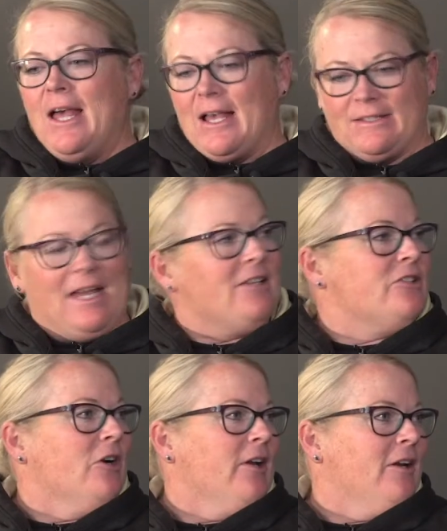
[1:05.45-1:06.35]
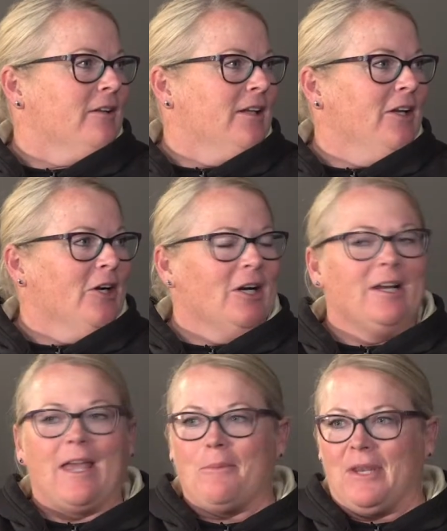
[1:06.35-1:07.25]
Hasn't had a start yet on the year,
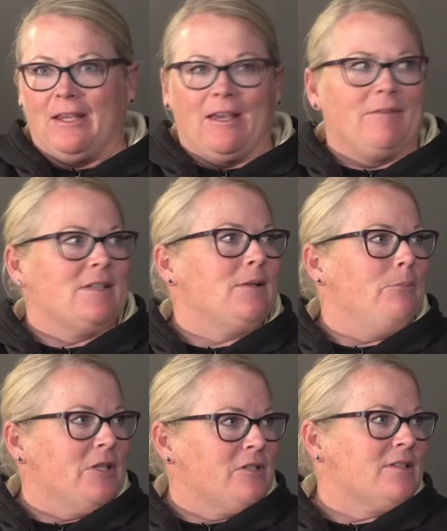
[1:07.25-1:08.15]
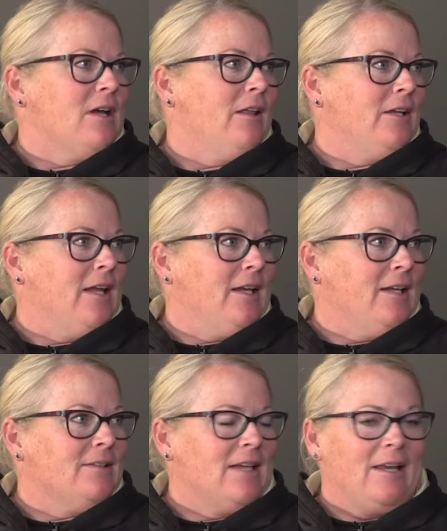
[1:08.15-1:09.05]
came in and gave us a bunch of solid
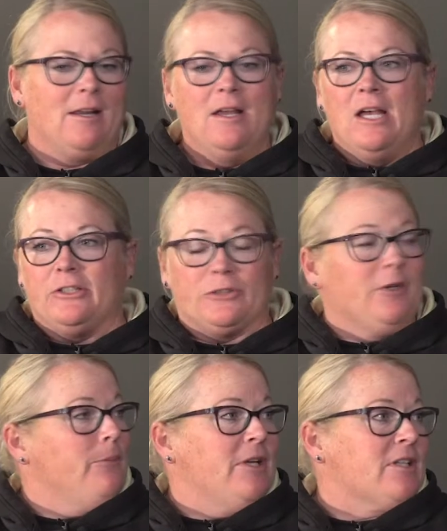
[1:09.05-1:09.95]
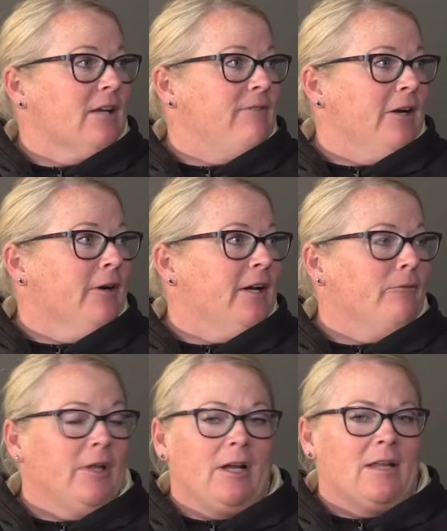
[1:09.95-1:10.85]
innings and just really pitched like a veteran
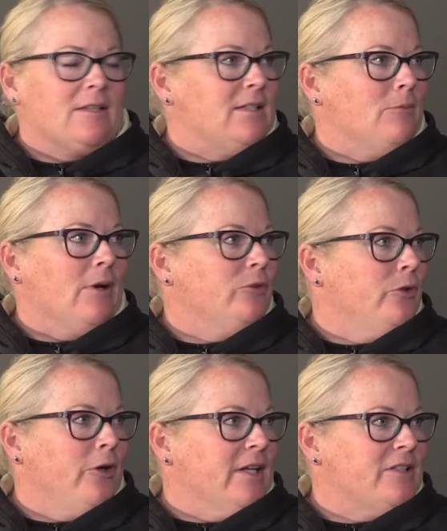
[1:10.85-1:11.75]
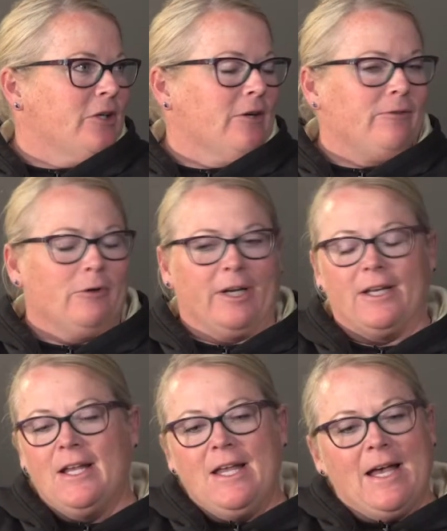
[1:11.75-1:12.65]
and really got the team off to a great start for it.